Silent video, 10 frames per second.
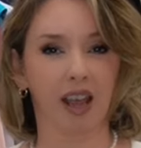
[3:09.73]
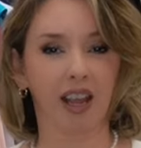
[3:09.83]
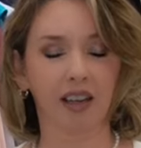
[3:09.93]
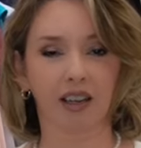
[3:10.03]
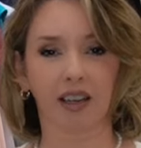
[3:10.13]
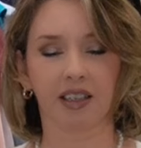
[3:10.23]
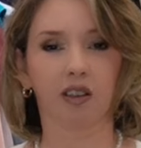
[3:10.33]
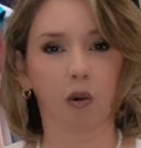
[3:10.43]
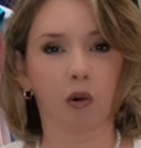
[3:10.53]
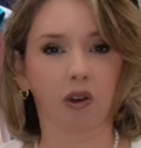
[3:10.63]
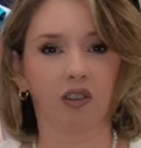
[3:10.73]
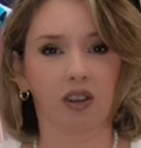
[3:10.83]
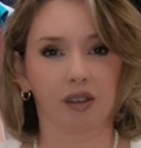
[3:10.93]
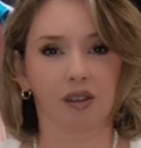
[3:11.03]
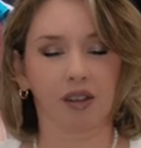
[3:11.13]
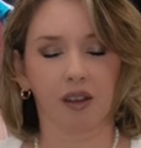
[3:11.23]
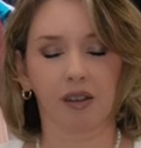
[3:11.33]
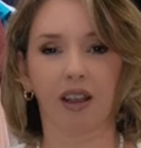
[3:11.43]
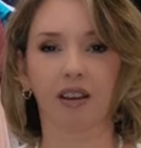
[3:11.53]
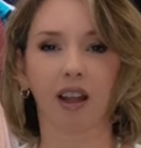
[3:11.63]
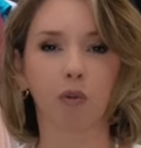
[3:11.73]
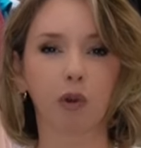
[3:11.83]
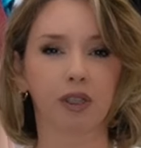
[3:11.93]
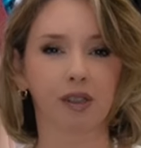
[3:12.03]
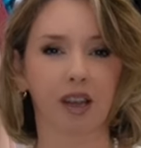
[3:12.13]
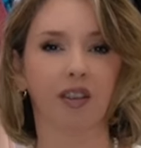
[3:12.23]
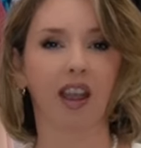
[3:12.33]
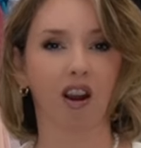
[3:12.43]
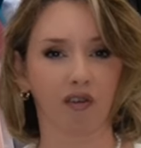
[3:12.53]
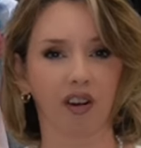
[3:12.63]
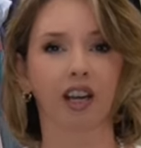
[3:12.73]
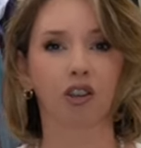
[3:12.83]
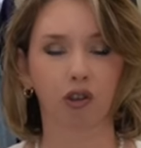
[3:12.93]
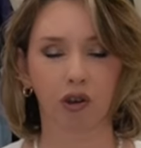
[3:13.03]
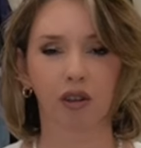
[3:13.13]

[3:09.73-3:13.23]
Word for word: 8 and I did order these in size 8 and I would say they are very true